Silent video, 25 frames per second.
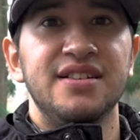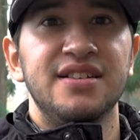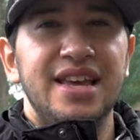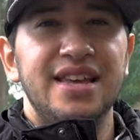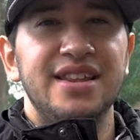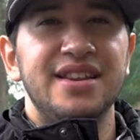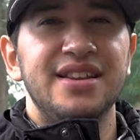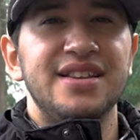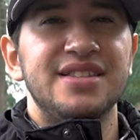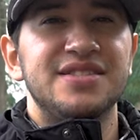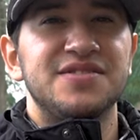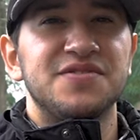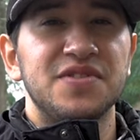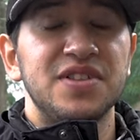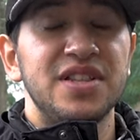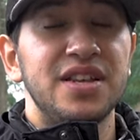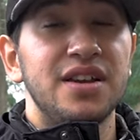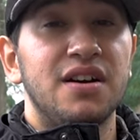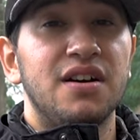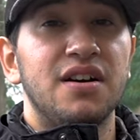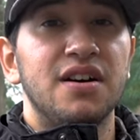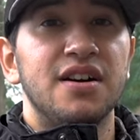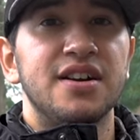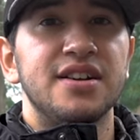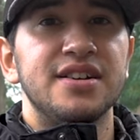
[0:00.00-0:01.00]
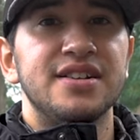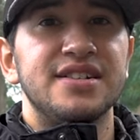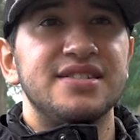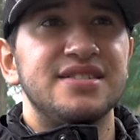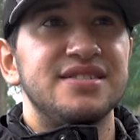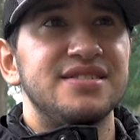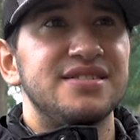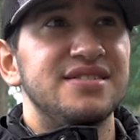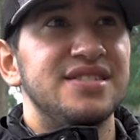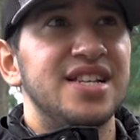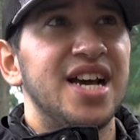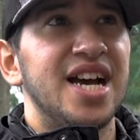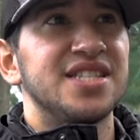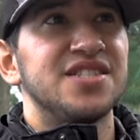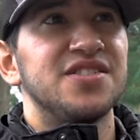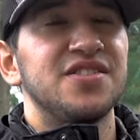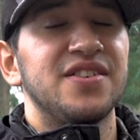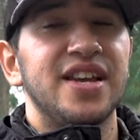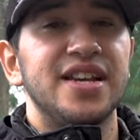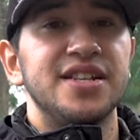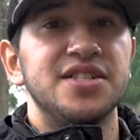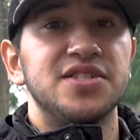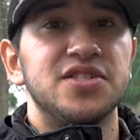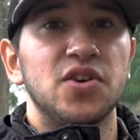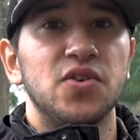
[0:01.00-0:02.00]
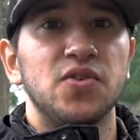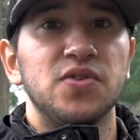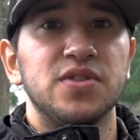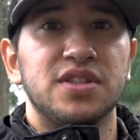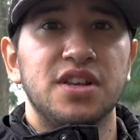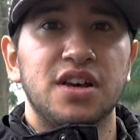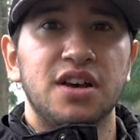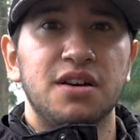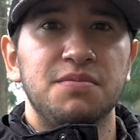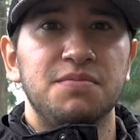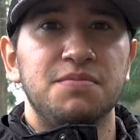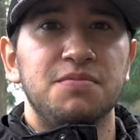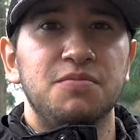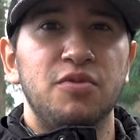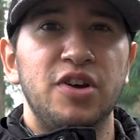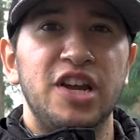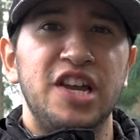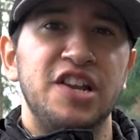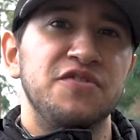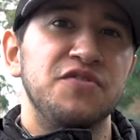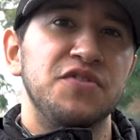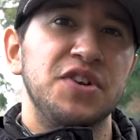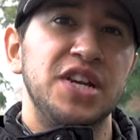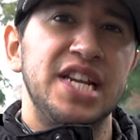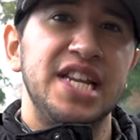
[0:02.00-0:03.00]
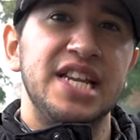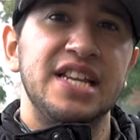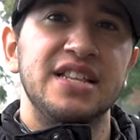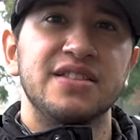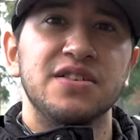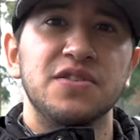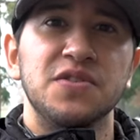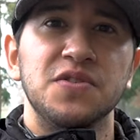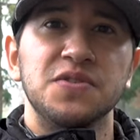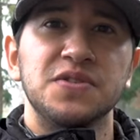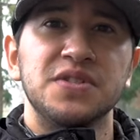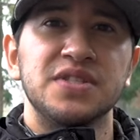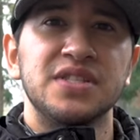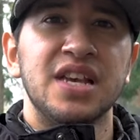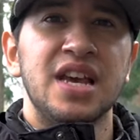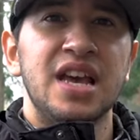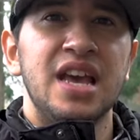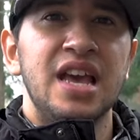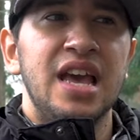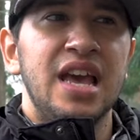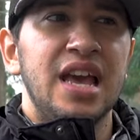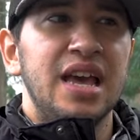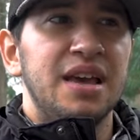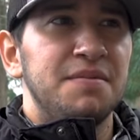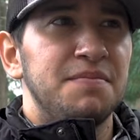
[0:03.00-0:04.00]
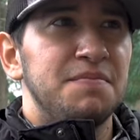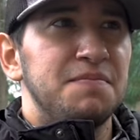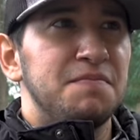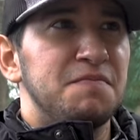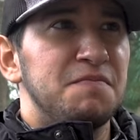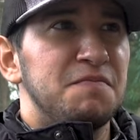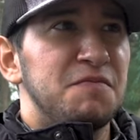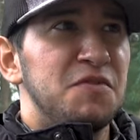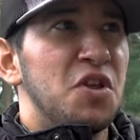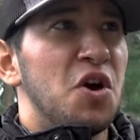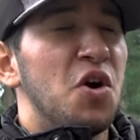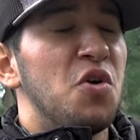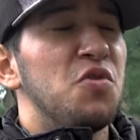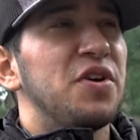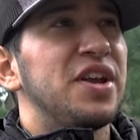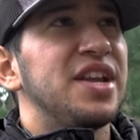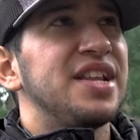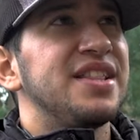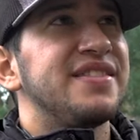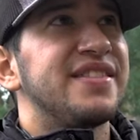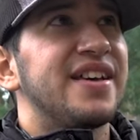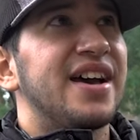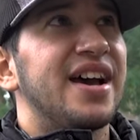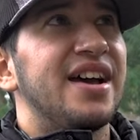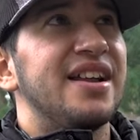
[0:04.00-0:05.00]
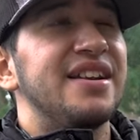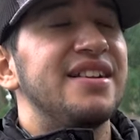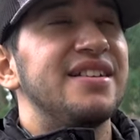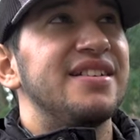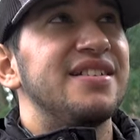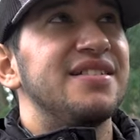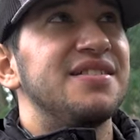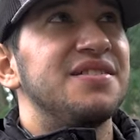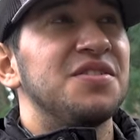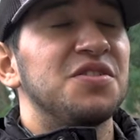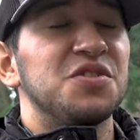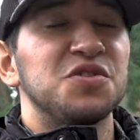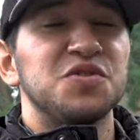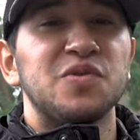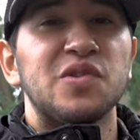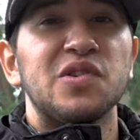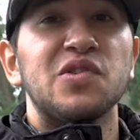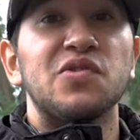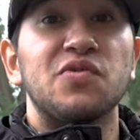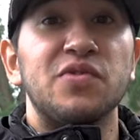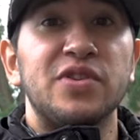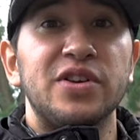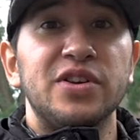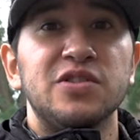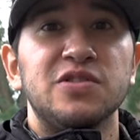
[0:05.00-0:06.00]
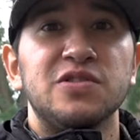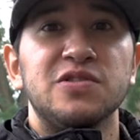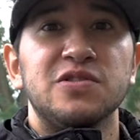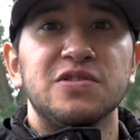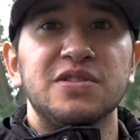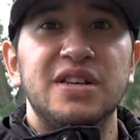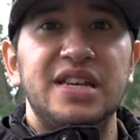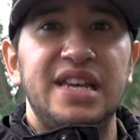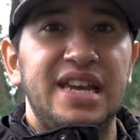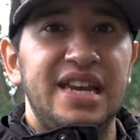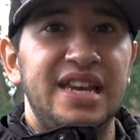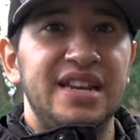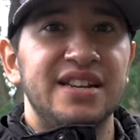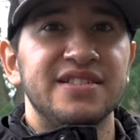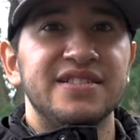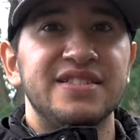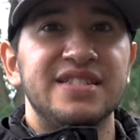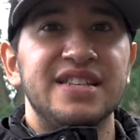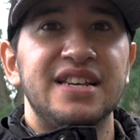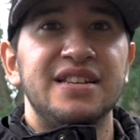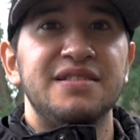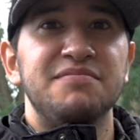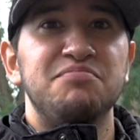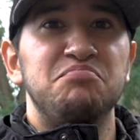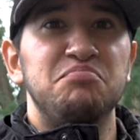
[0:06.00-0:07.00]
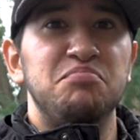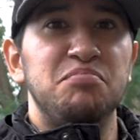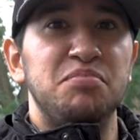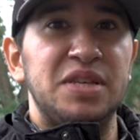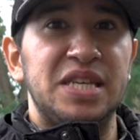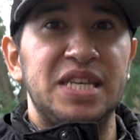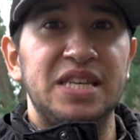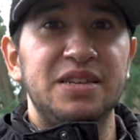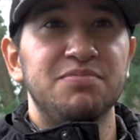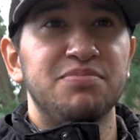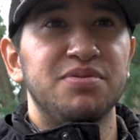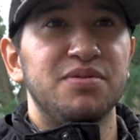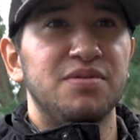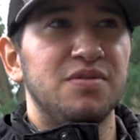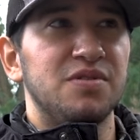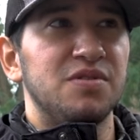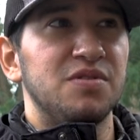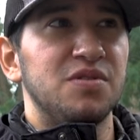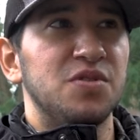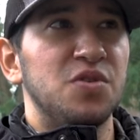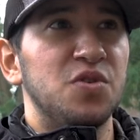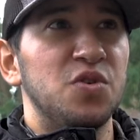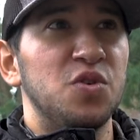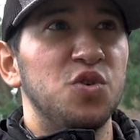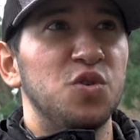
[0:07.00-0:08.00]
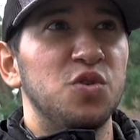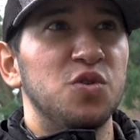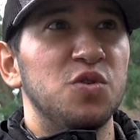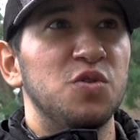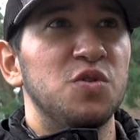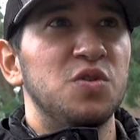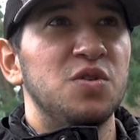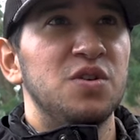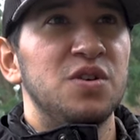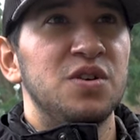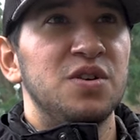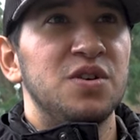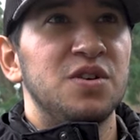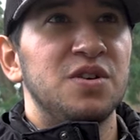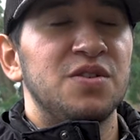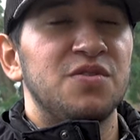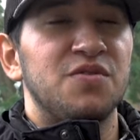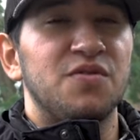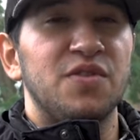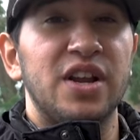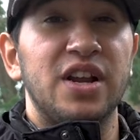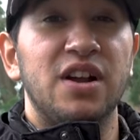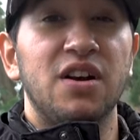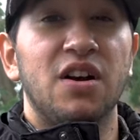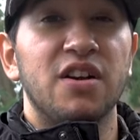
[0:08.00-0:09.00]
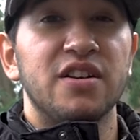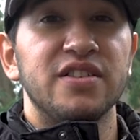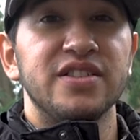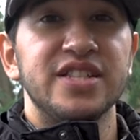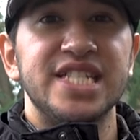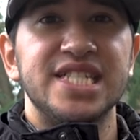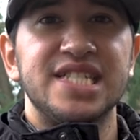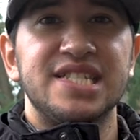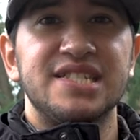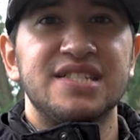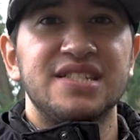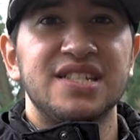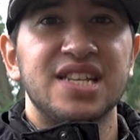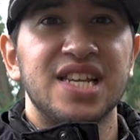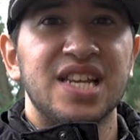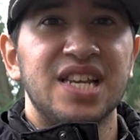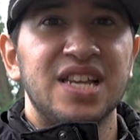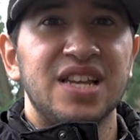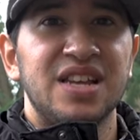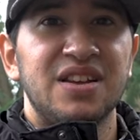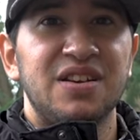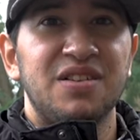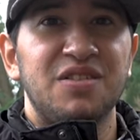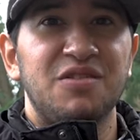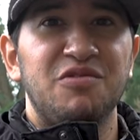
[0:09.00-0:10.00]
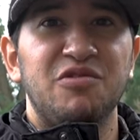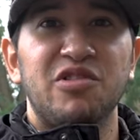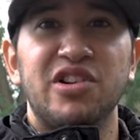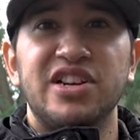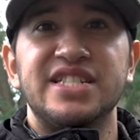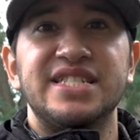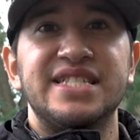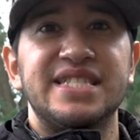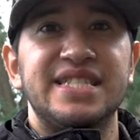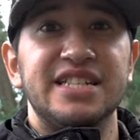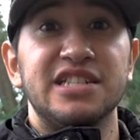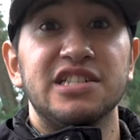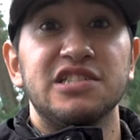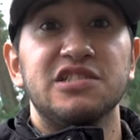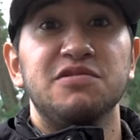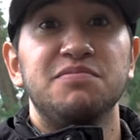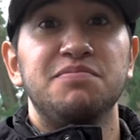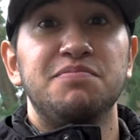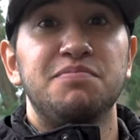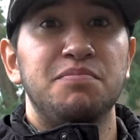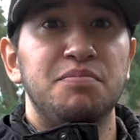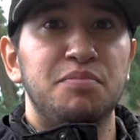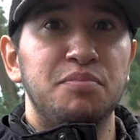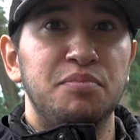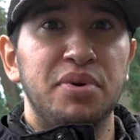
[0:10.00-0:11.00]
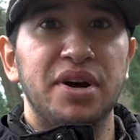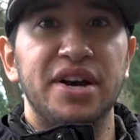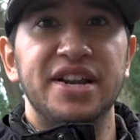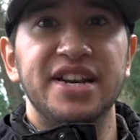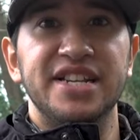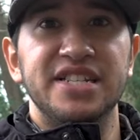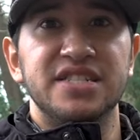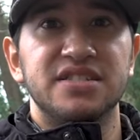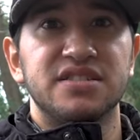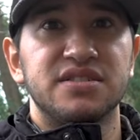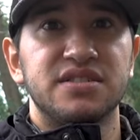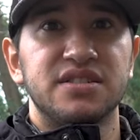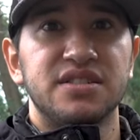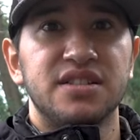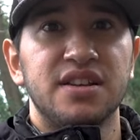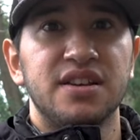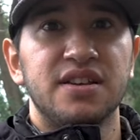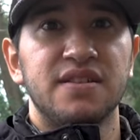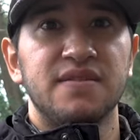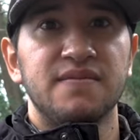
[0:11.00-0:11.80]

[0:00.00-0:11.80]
It's really hard not to get choked up when reading those, knowing that those were real innocent people who, regardless, were still punished.